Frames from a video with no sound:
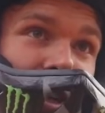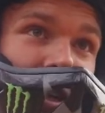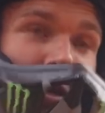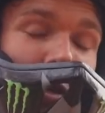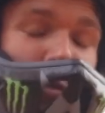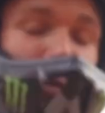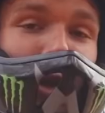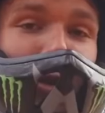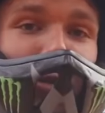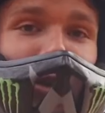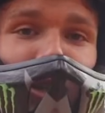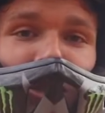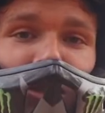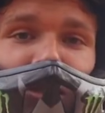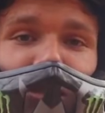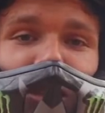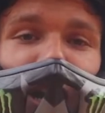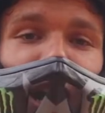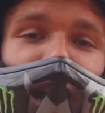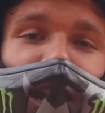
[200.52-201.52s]
we're pretty much
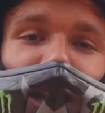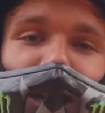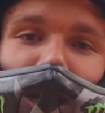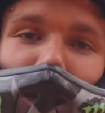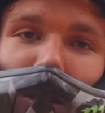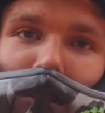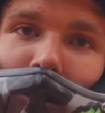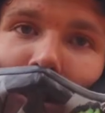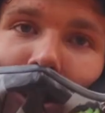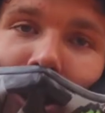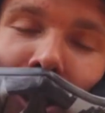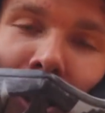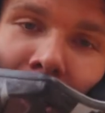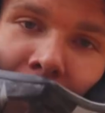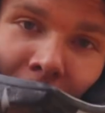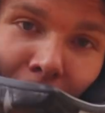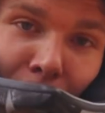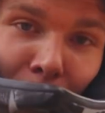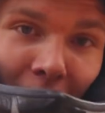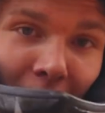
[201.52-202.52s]
just hiking more
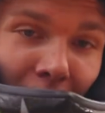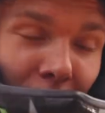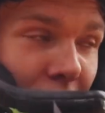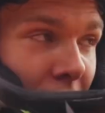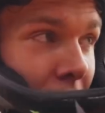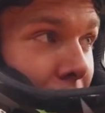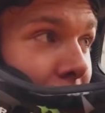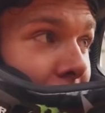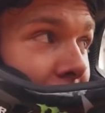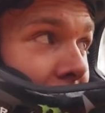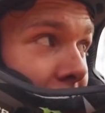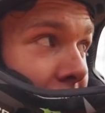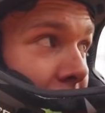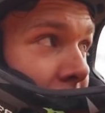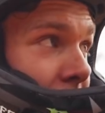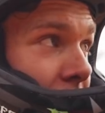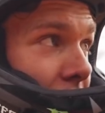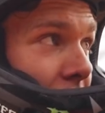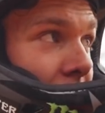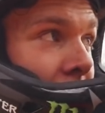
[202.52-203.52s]
than we're actually riding.
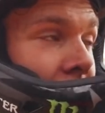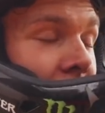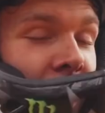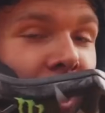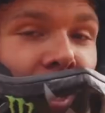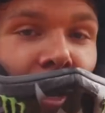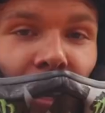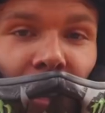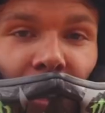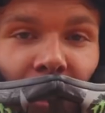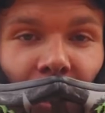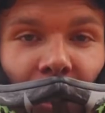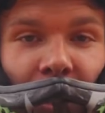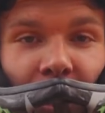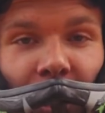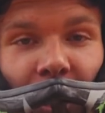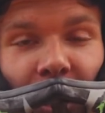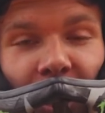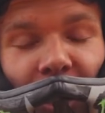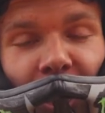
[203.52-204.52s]
So
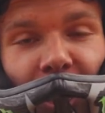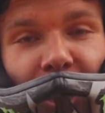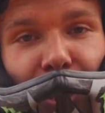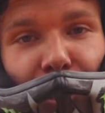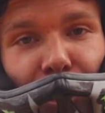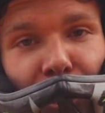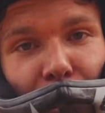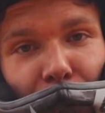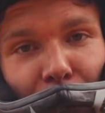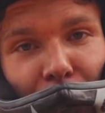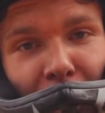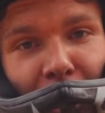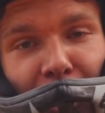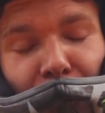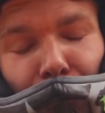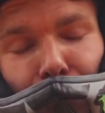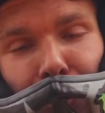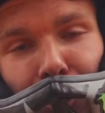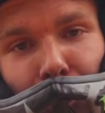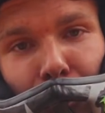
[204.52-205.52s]
I think we're
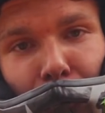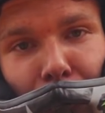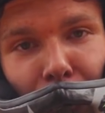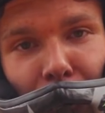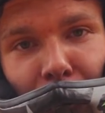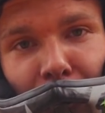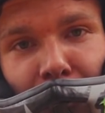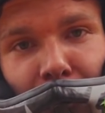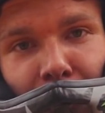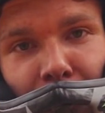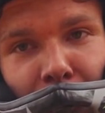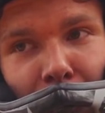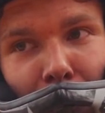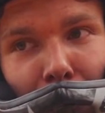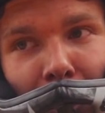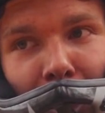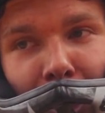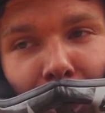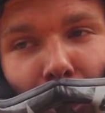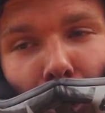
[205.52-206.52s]
gonna switch to just
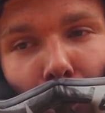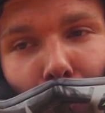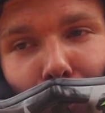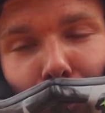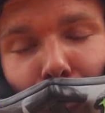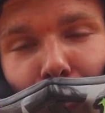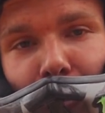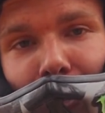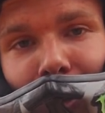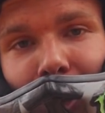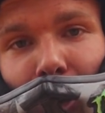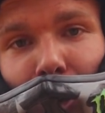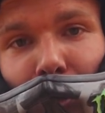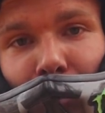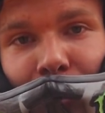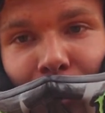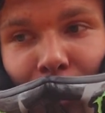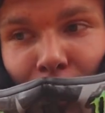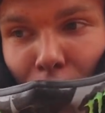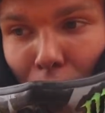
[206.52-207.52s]
some like GoPro
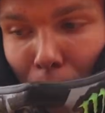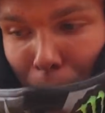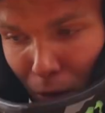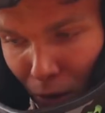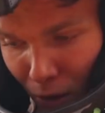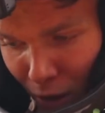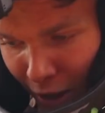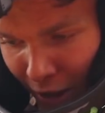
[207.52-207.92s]
follows and GoPro